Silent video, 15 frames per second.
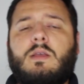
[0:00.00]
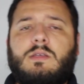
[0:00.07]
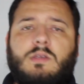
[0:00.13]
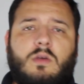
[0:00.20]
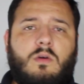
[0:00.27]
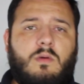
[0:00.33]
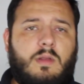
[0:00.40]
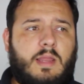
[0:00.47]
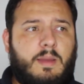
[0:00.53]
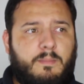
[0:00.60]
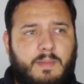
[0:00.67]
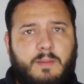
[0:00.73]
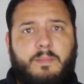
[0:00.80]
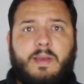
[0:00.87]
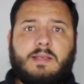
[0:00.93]
So like
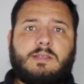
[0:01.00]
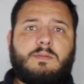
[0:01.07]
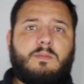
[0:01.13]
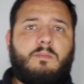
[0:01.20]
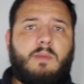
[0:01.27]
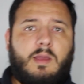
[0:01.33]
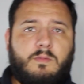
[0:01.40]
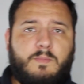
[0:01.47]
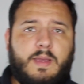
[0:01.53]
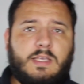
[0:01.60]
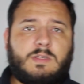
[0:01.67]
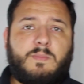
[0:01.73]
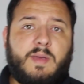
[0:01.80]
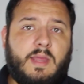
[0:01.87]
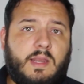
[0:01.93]
my best
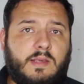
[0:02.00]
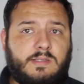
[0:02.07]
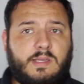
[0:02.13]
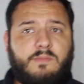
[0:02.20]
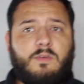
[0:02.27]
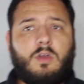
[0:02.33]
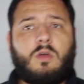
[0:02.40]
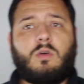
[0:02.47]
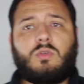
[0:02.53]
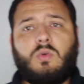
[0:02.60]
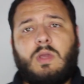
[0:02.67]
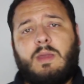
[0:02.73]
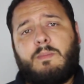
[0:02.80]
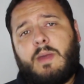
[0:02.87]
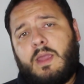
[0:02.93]
bet is if you go
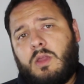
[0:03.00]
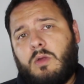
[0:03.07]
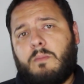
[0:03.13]
to eBay,